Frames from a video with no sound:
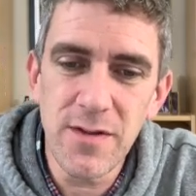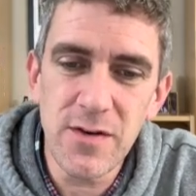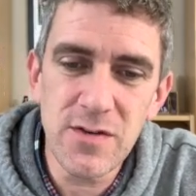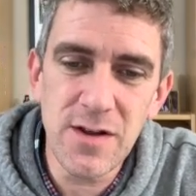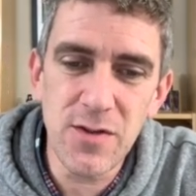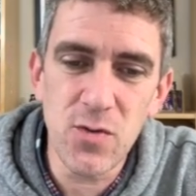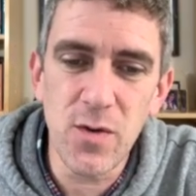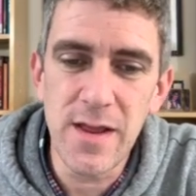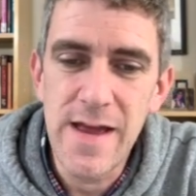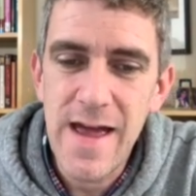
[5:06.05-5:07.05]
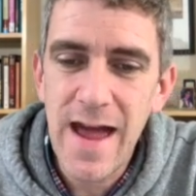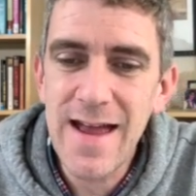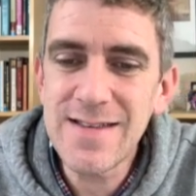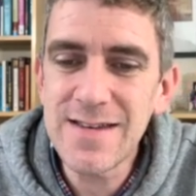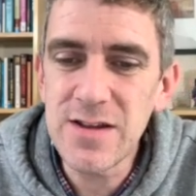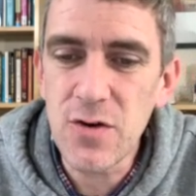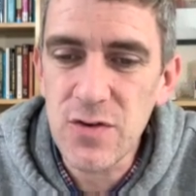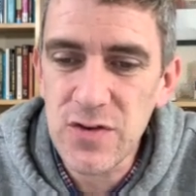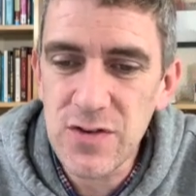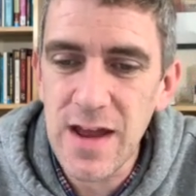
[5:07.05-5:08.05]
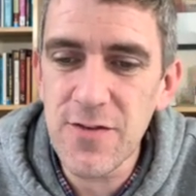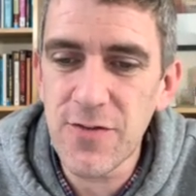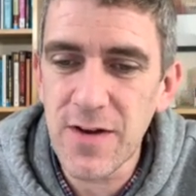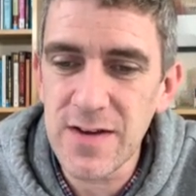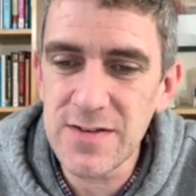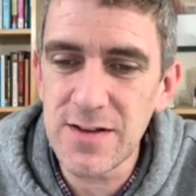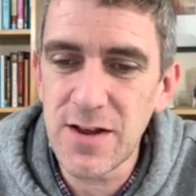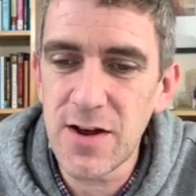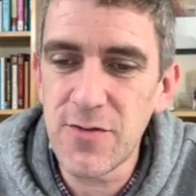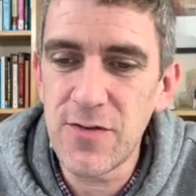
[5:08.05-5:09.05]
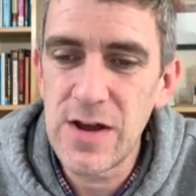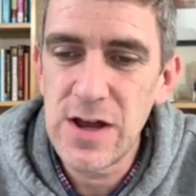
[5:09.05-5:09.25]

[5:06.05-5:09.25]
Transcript: There's another one. "And in your steadfast love,